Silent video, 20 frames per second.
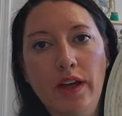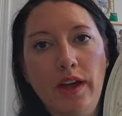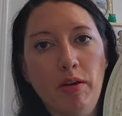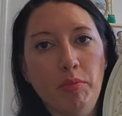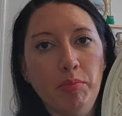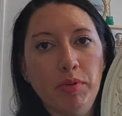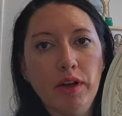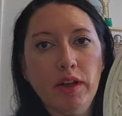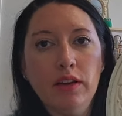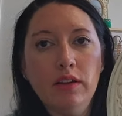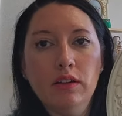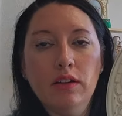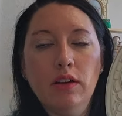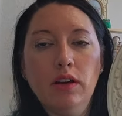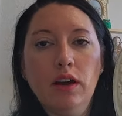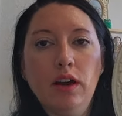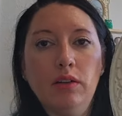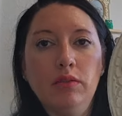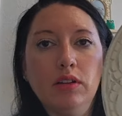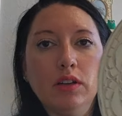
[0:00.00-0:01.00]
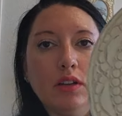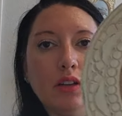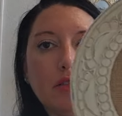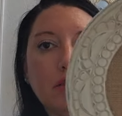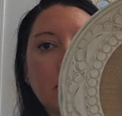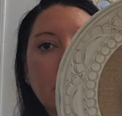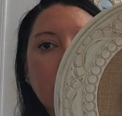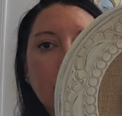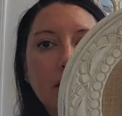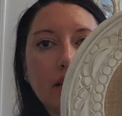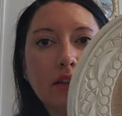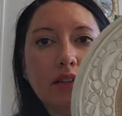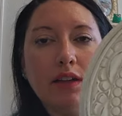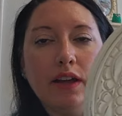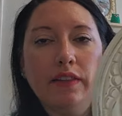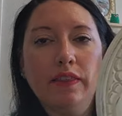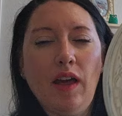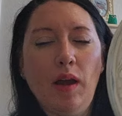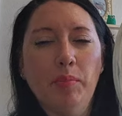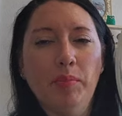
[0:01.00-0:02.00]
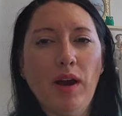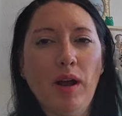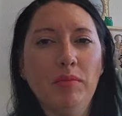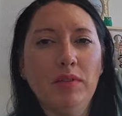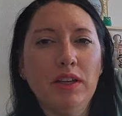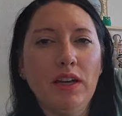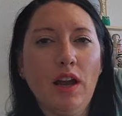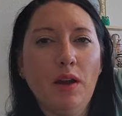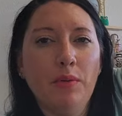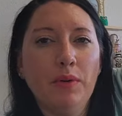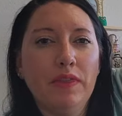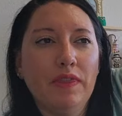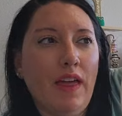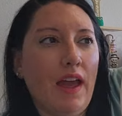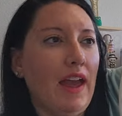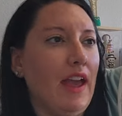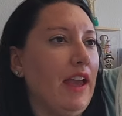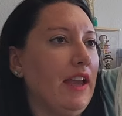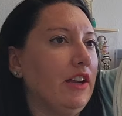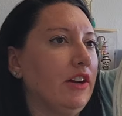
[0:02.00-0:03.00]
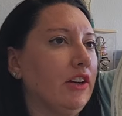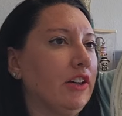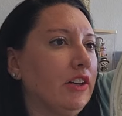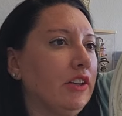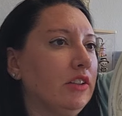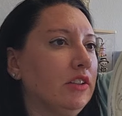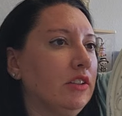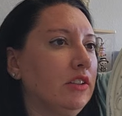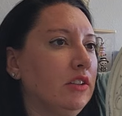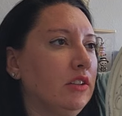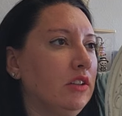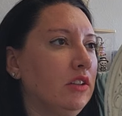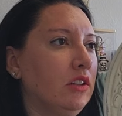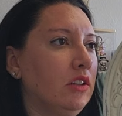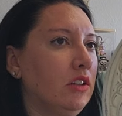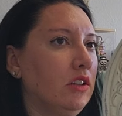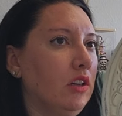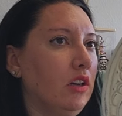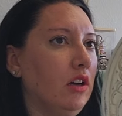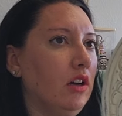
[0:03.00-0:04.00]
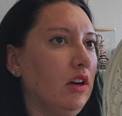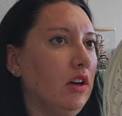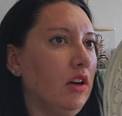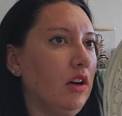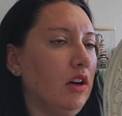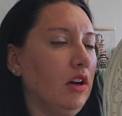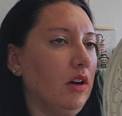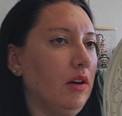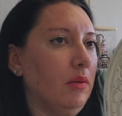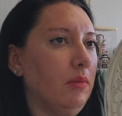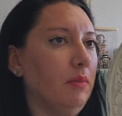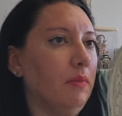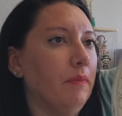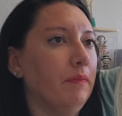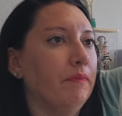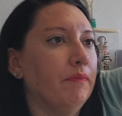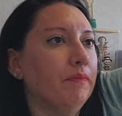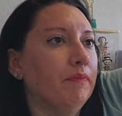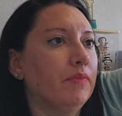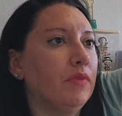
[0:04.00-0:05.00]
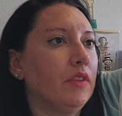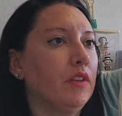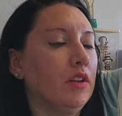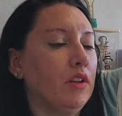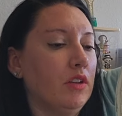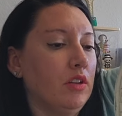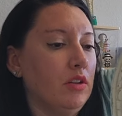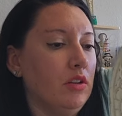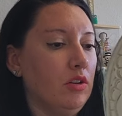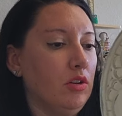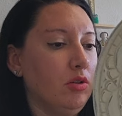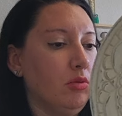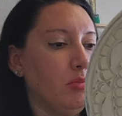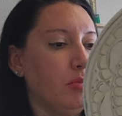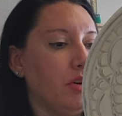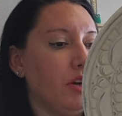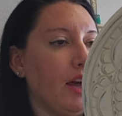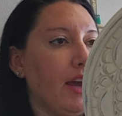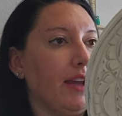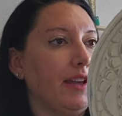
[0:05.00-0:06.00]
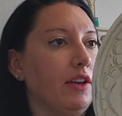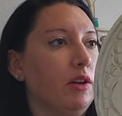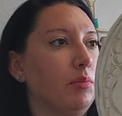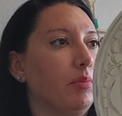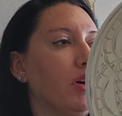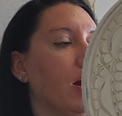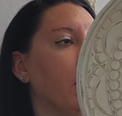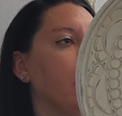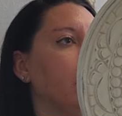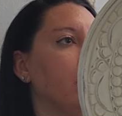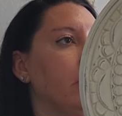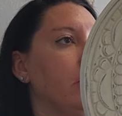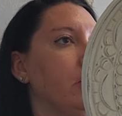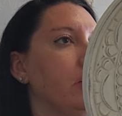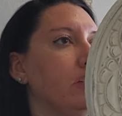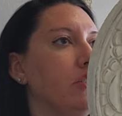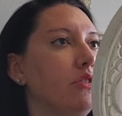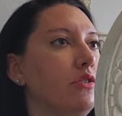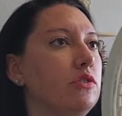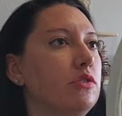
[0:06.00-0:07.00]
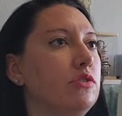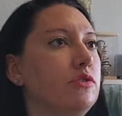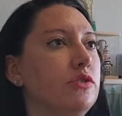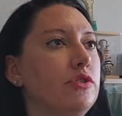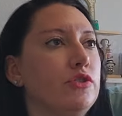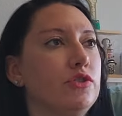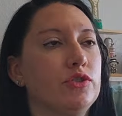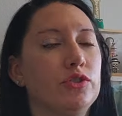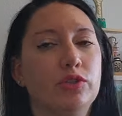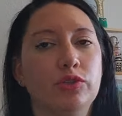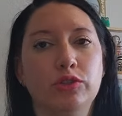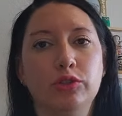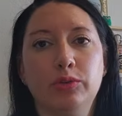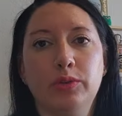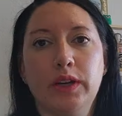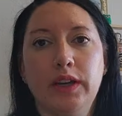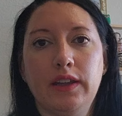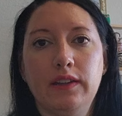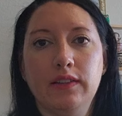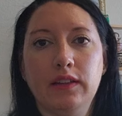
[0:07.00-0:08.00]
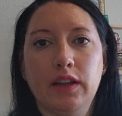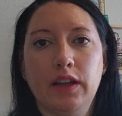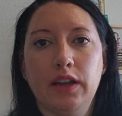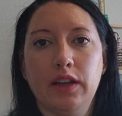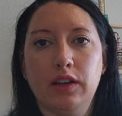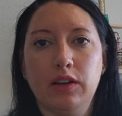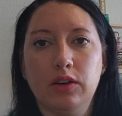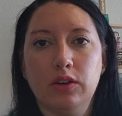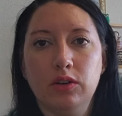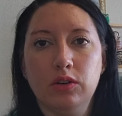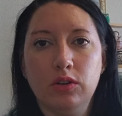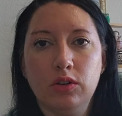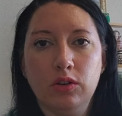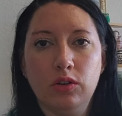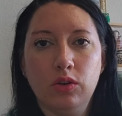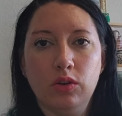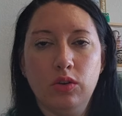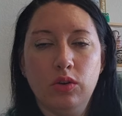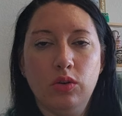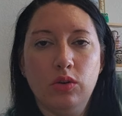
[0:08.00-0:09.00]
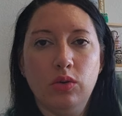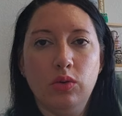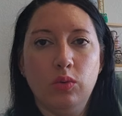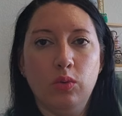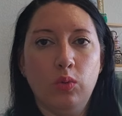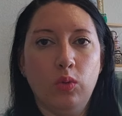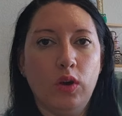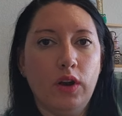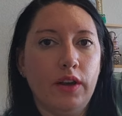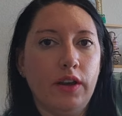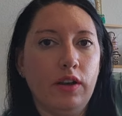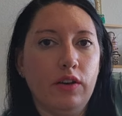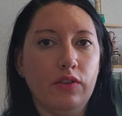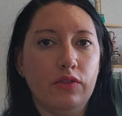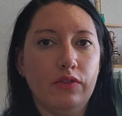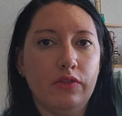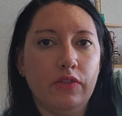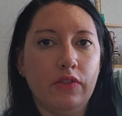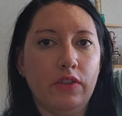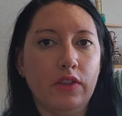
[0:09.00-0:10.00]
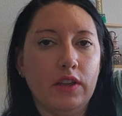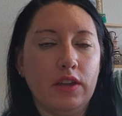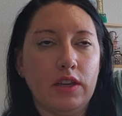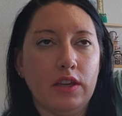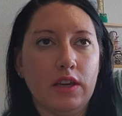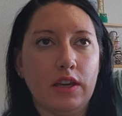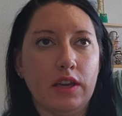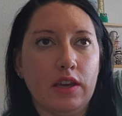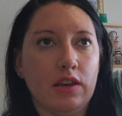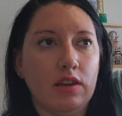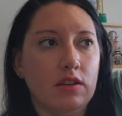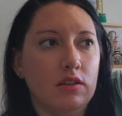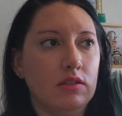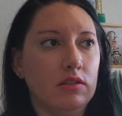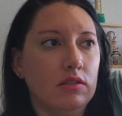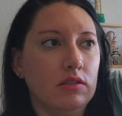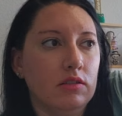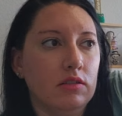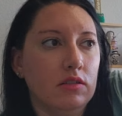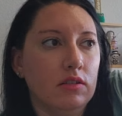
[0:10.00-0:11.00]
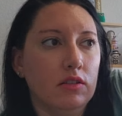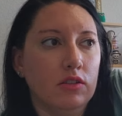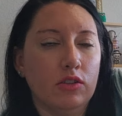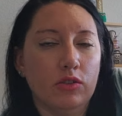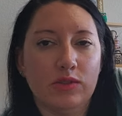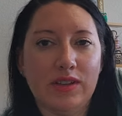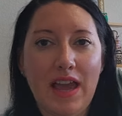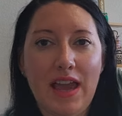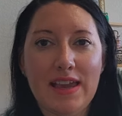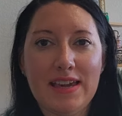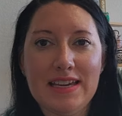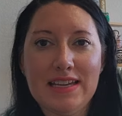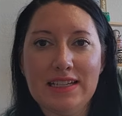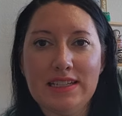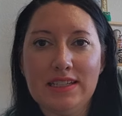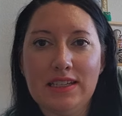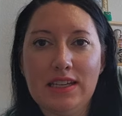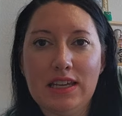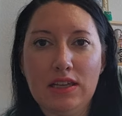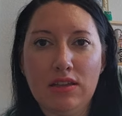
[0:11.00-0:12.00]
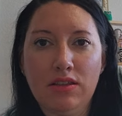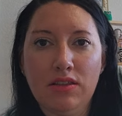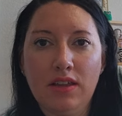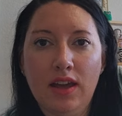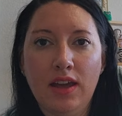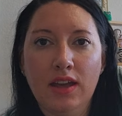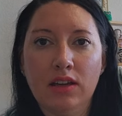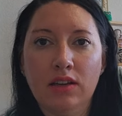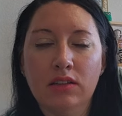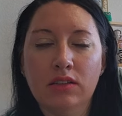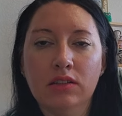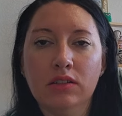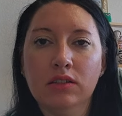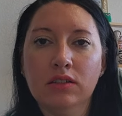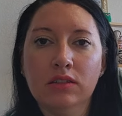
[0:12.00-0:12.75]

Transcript: that, but I really, really like that. Probably not with the hanger, um, but I could probably screw in like one of the those hanging teeth thing,